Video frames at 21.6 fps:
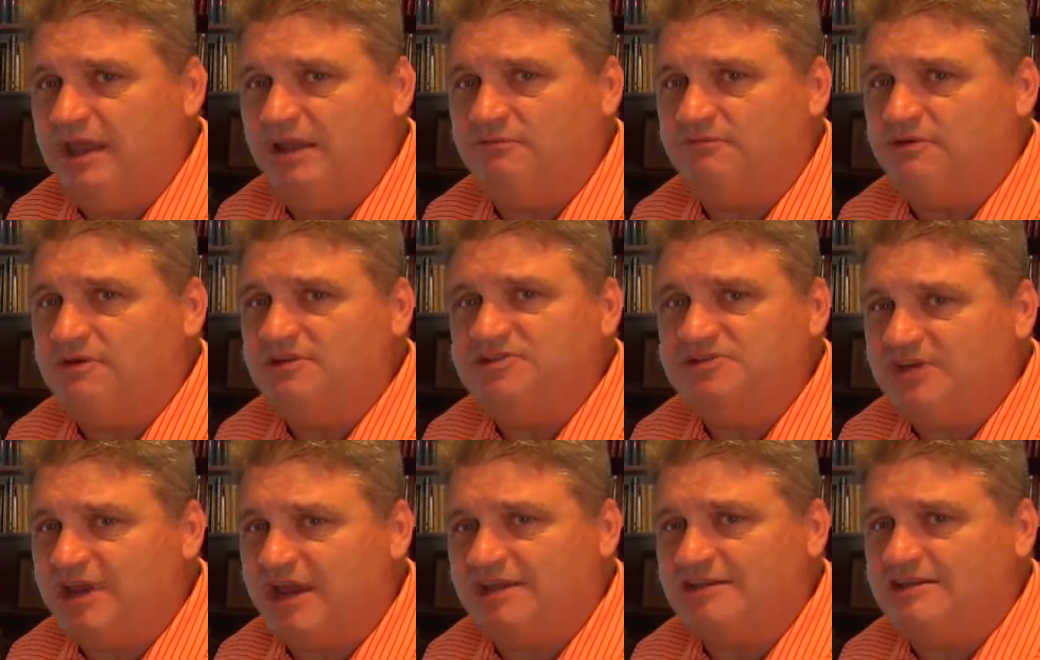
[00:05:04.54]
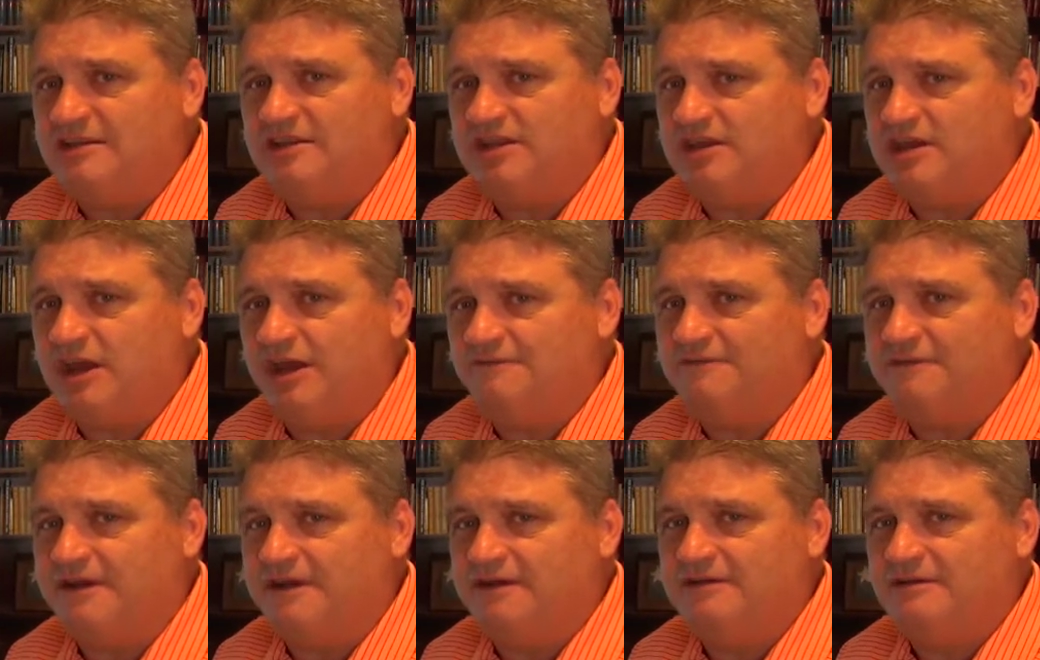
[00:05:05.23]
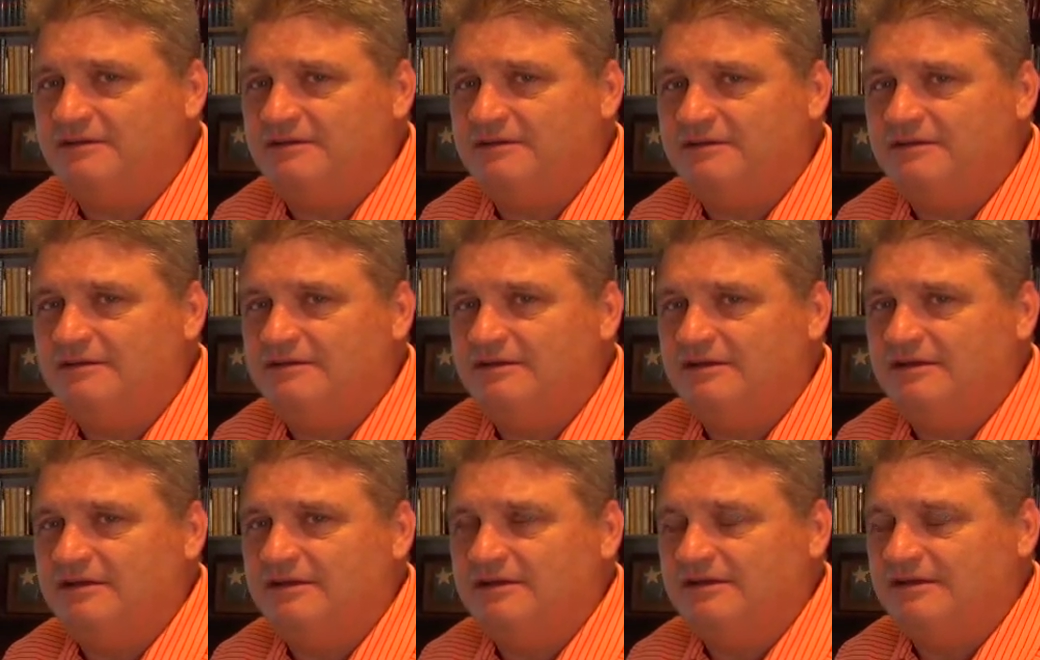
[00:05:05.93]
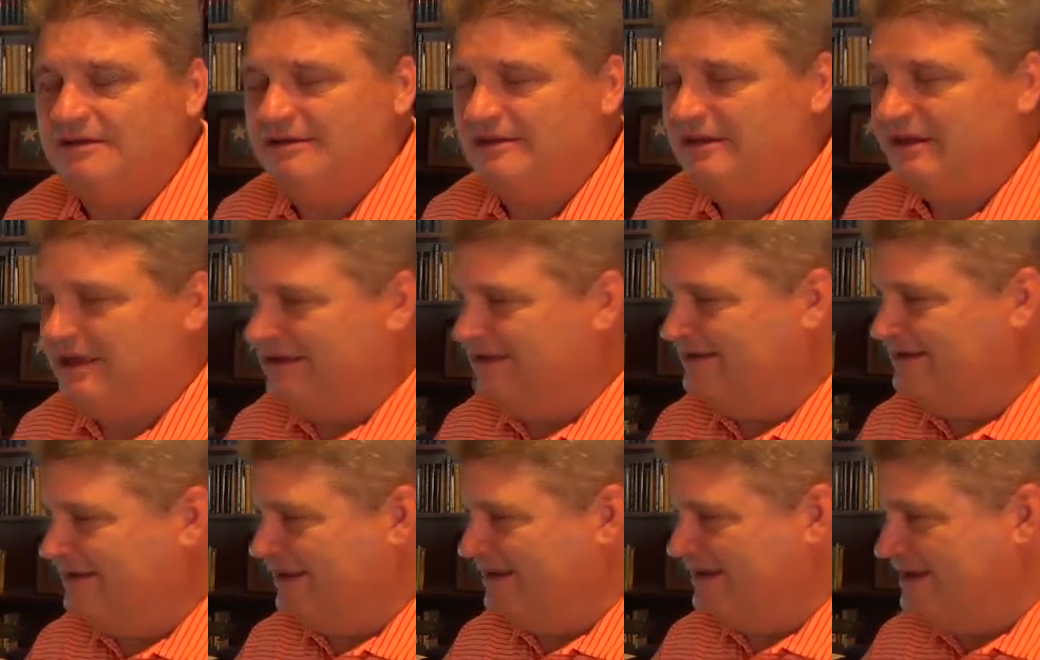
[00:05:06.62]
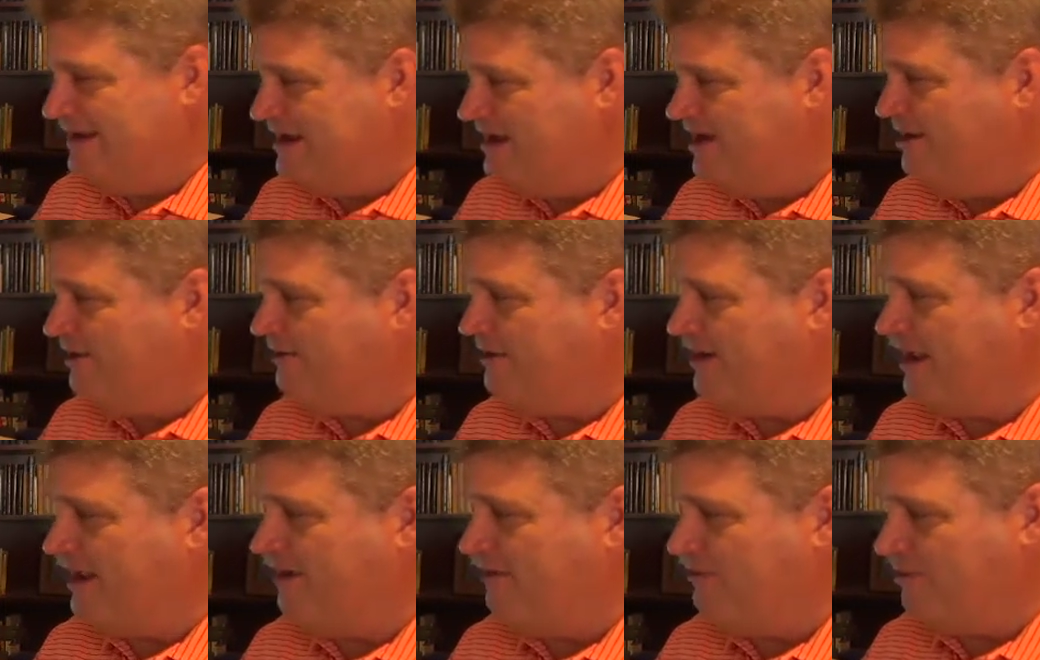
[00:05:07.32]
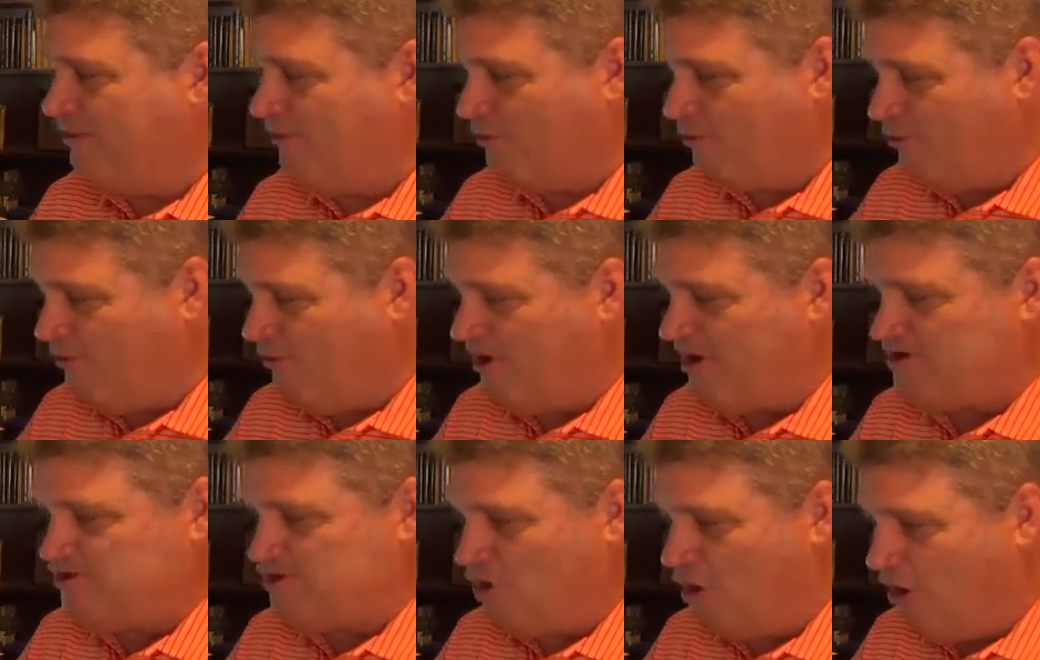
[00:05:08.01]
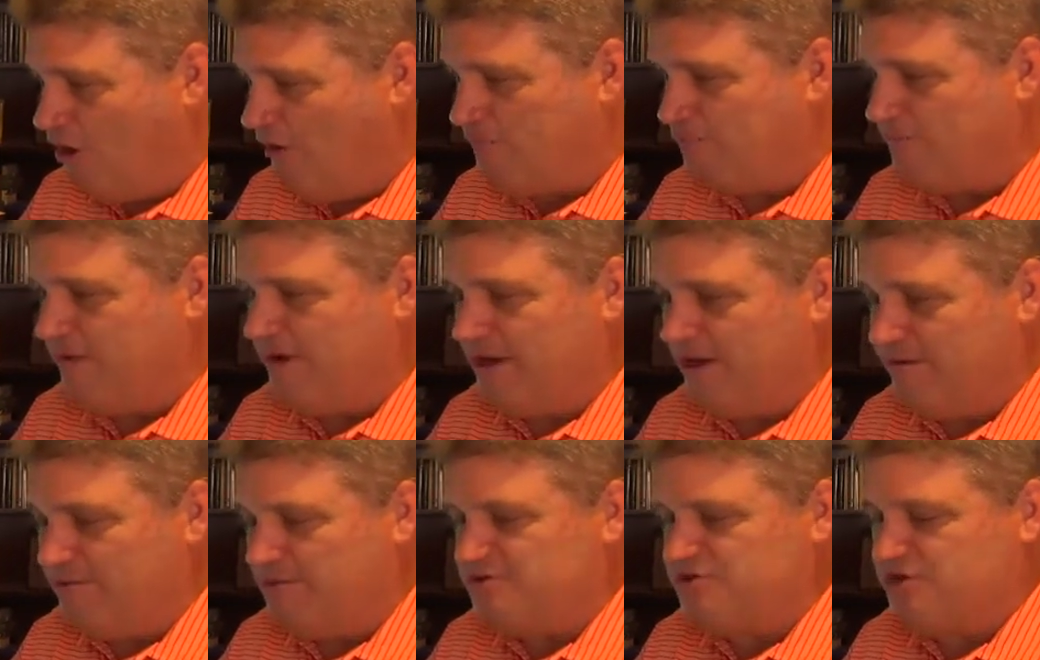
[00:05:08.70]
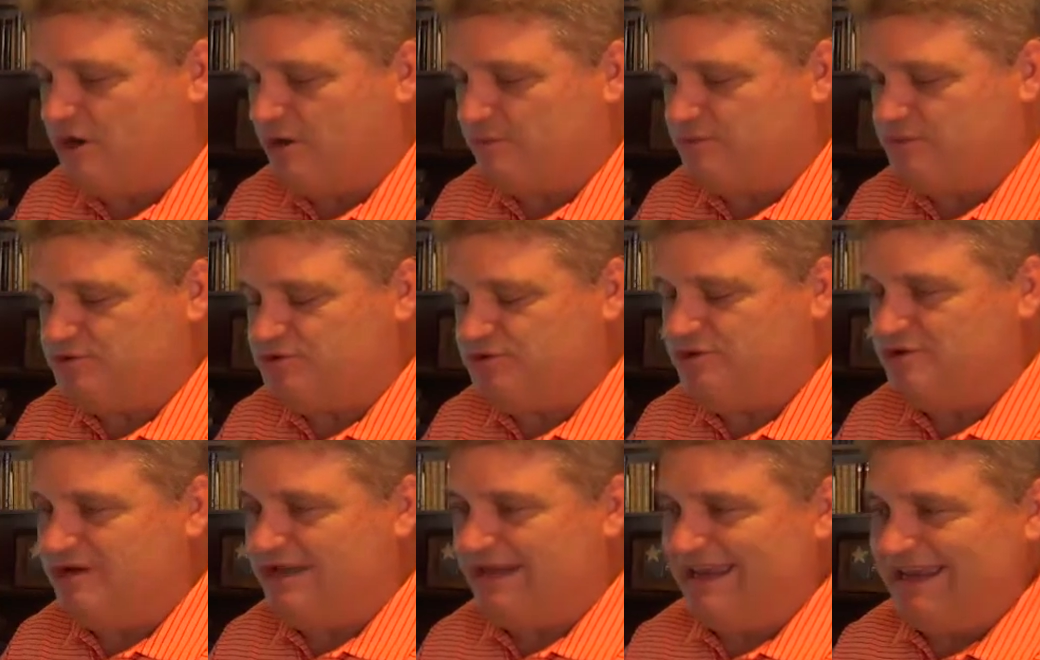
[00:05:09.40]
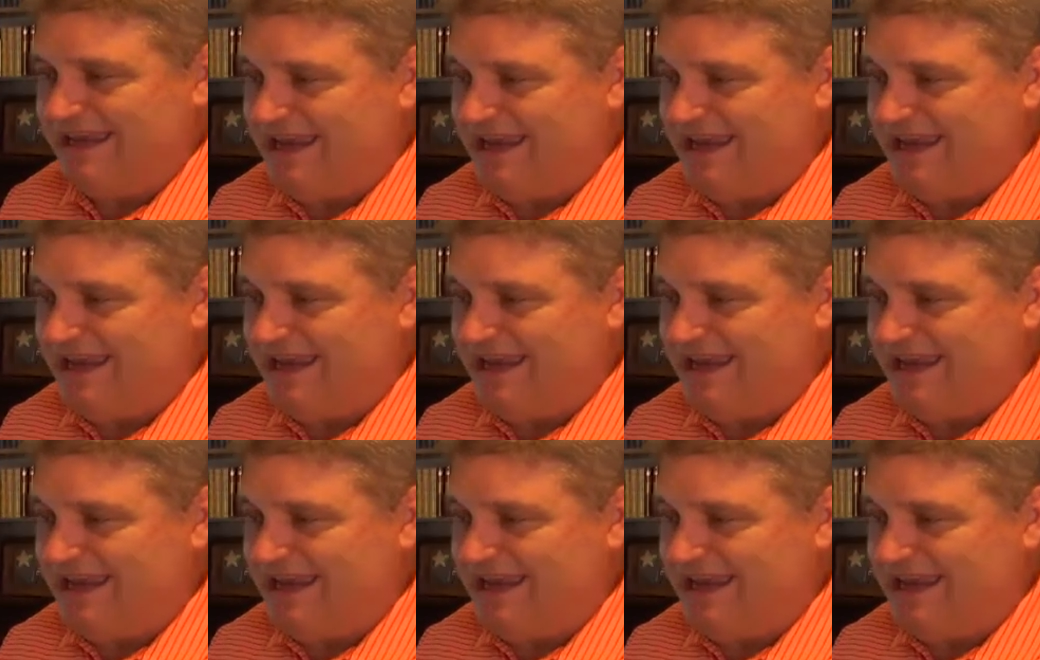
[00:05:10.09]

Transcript: rejected the covenant. And here now, the Lord is offering him this opportunity.